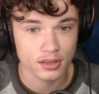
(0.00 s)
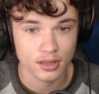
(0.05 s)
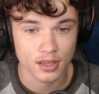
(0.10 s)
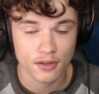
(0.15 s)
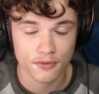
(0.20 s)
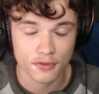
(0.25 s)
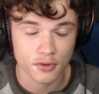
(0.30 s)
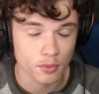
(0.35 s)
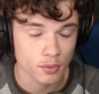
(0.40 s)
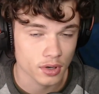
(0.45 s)

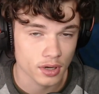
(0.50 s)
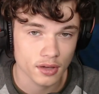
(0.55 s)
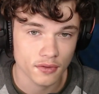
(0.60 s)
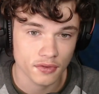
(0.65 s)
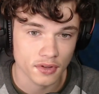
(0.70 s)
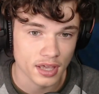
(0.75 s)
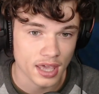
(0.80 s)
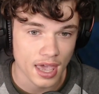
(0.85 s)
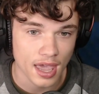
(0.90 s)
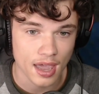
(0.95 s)
if you want,
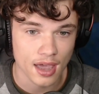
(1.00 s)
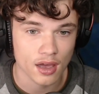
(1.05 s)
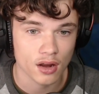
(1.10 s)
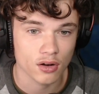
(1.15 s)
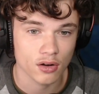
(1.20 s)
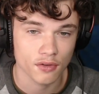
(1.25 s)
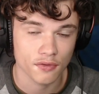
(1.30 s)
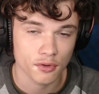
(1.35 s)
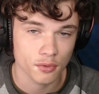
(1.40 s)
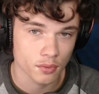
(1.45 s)
if you can,
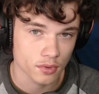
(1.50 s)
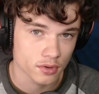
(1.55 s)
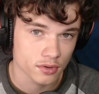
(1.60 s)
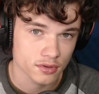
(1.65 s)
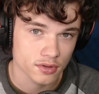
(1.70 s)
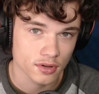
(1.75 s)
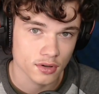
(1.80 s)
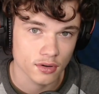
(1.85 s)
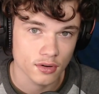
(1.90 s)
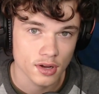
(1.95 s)
or if you want
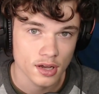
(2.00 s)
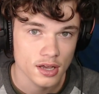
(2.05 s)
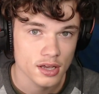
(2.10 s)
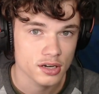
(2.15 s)
to,